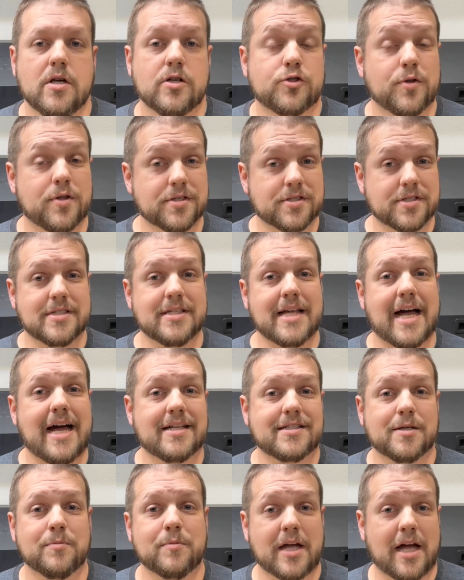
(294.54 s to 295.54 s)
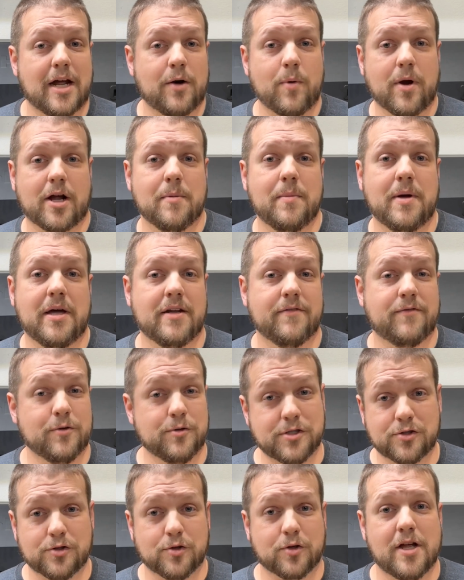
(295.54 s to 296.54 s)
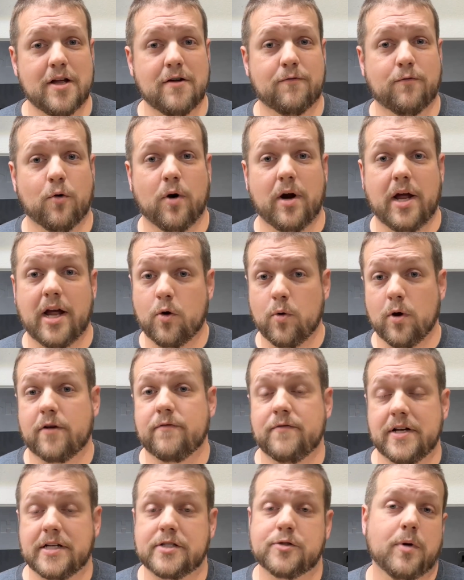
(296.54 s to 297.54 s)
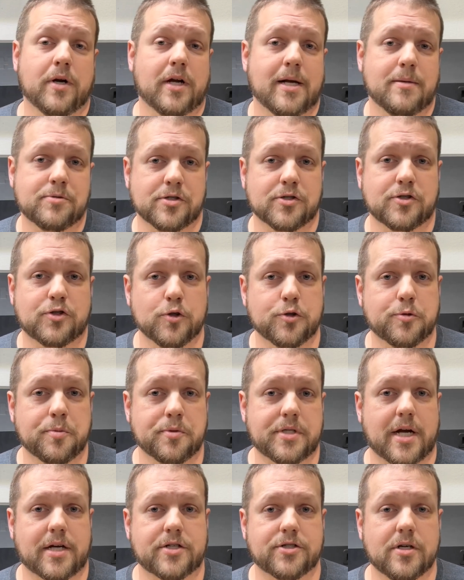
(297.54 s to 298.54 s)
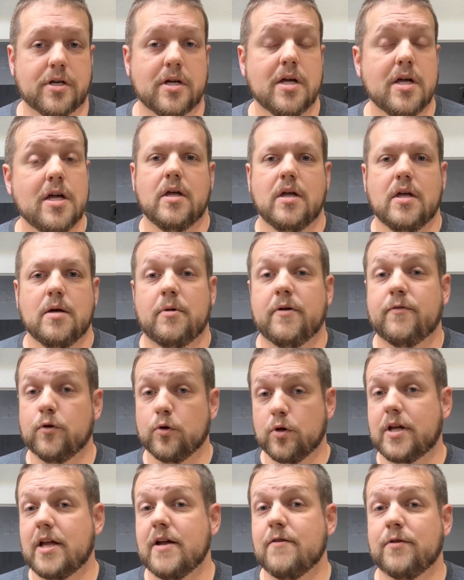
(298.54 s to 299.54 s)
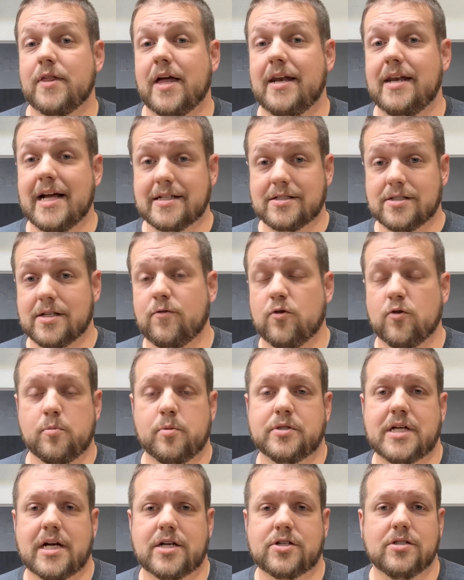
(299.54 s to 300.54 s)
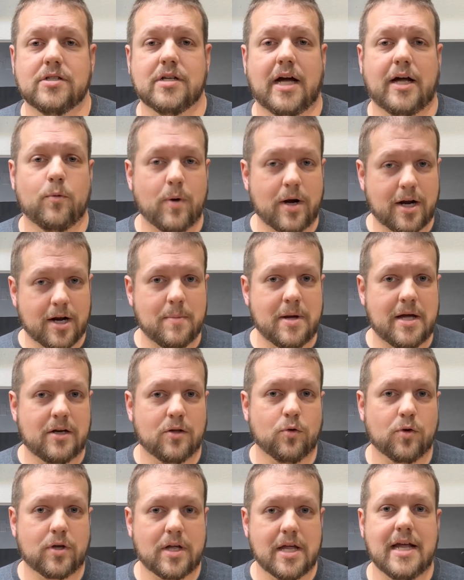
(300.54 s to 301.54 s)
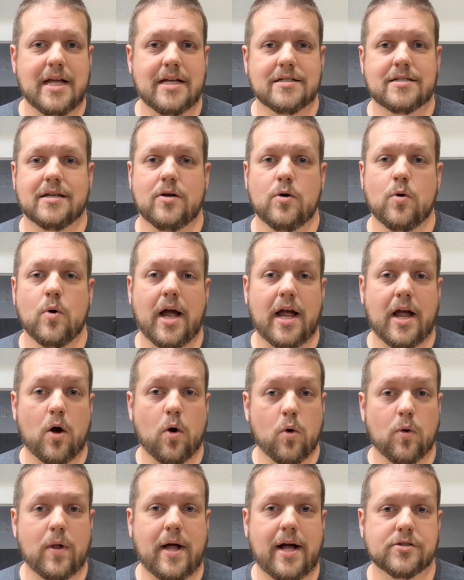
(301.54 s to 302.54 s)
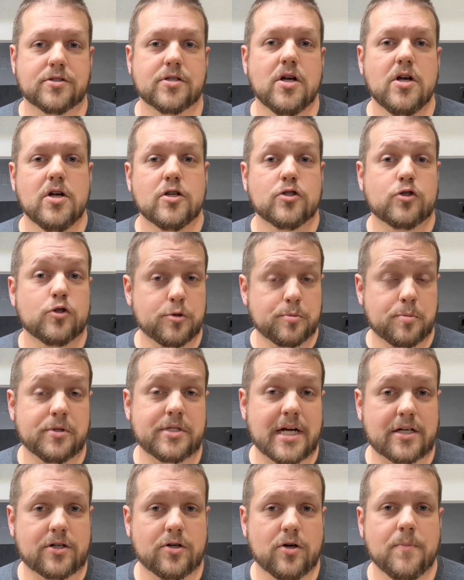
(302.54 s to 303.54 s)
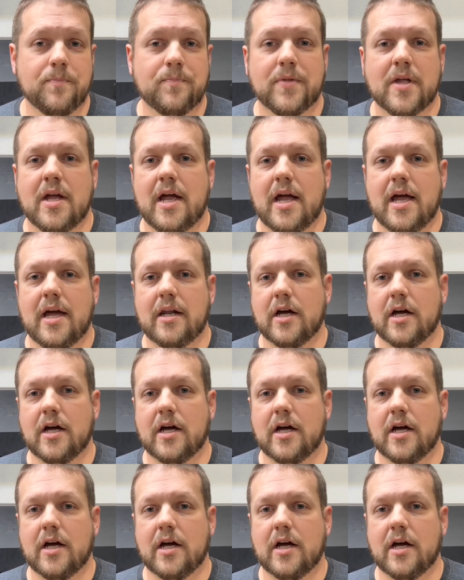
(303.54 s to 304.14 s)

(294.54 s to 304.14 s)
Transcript: So this is not something I'd recommend if you're just looking for a quick fix when it comes to surge protection. But if you're looking for that next level of protection, I'd recommend looking into a whole house surge protector and